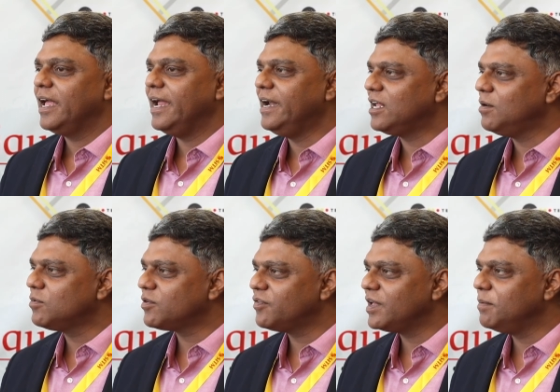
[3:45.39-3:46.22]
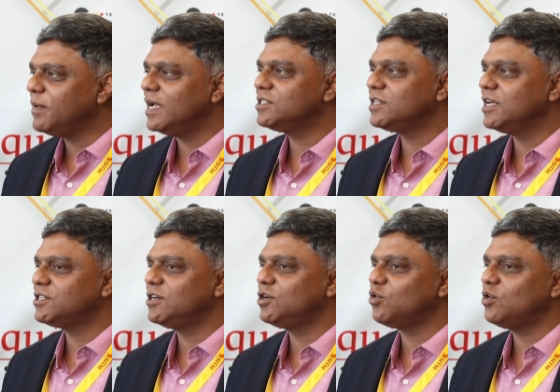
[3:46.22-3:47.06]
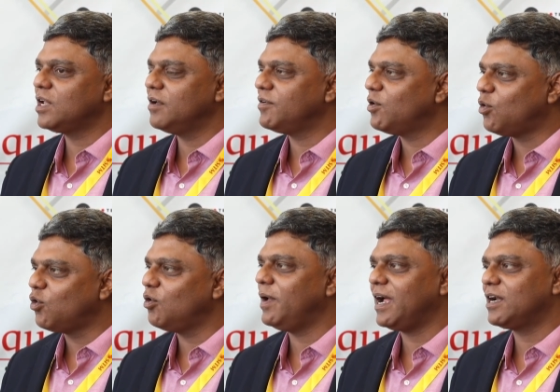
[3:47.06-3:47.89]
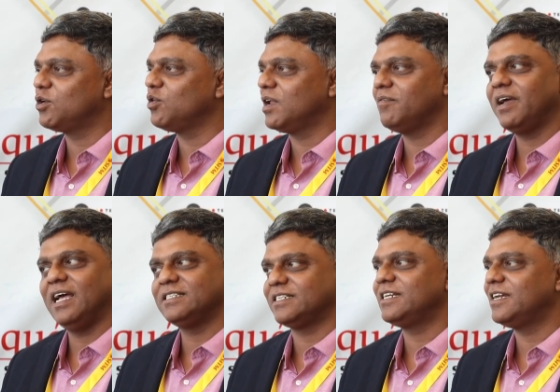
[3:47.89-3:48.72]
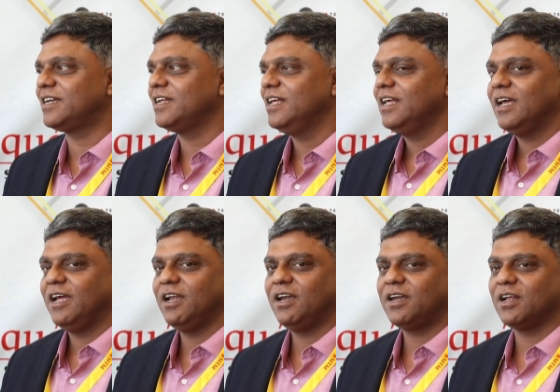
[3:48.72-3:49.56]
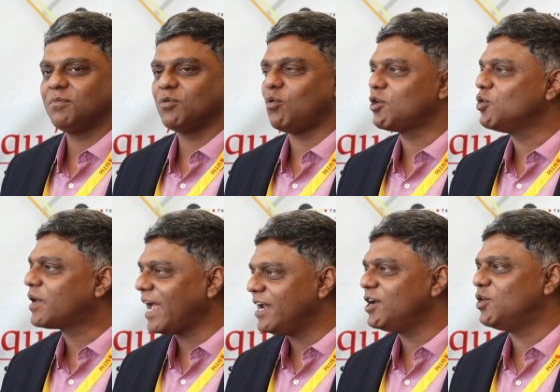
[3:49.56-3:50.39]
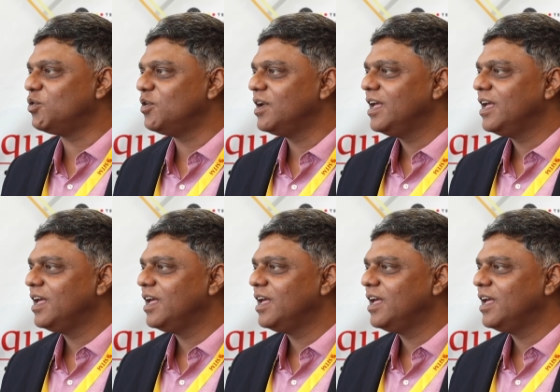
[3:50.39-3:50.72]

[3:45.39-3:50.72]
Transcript: In terms of imagination, don't ever hold back. Don't ever hesitate in terms of what you can do.